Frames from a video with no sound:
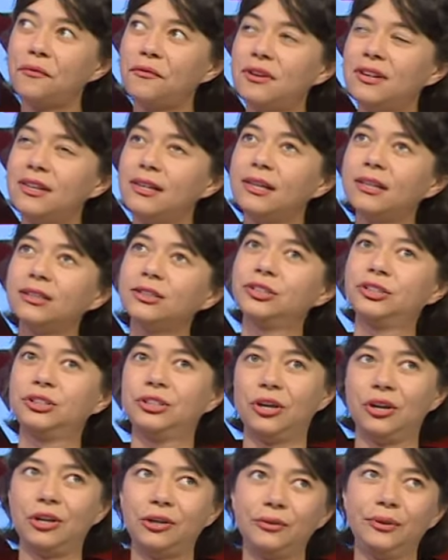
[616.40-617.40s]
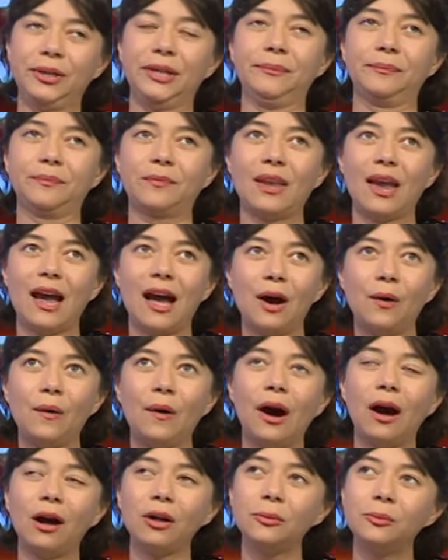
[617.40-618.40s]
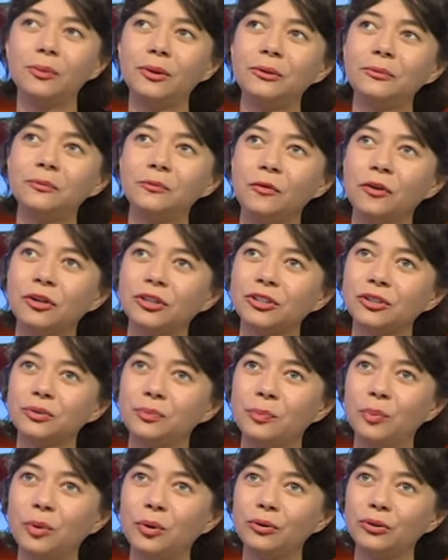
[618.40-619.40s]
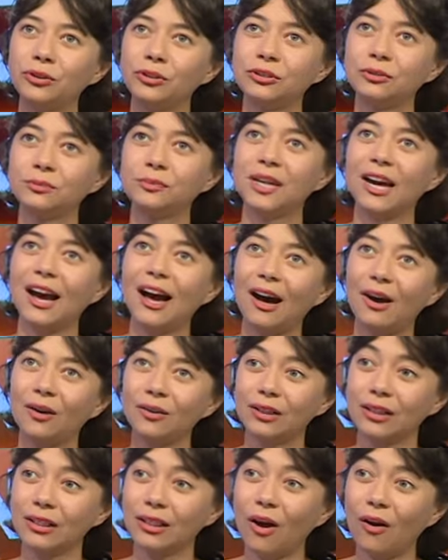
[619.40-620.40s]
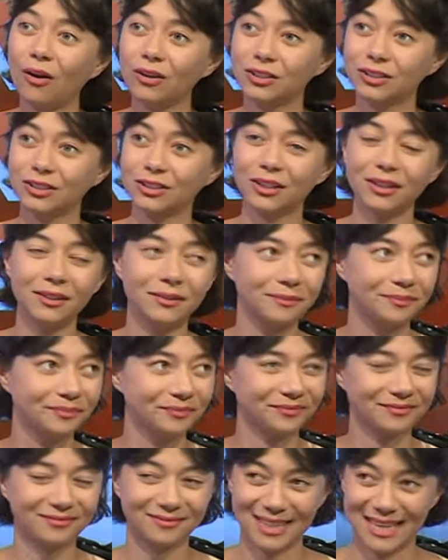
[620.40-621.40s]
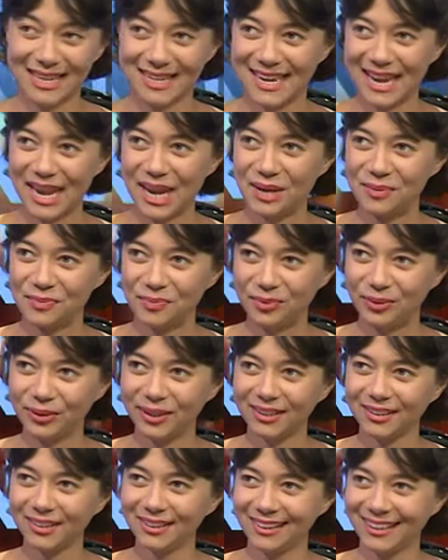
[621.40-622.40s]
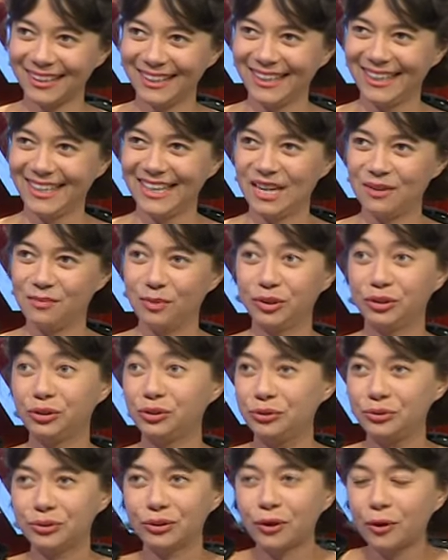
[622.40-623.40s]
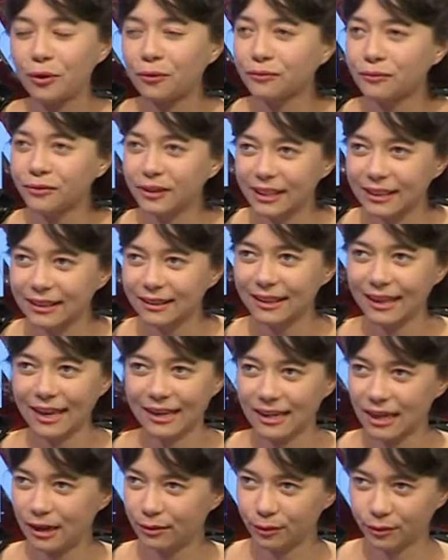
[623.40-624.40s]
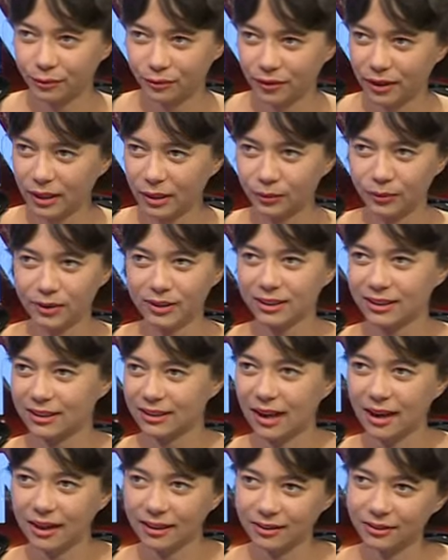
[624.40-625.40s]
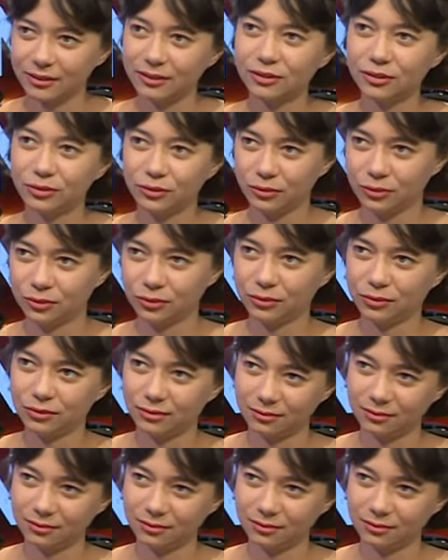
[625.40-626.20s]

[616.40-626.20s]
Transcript: the little story, our album was supposed to be out last year in April, but due to COVID and everything, we decided to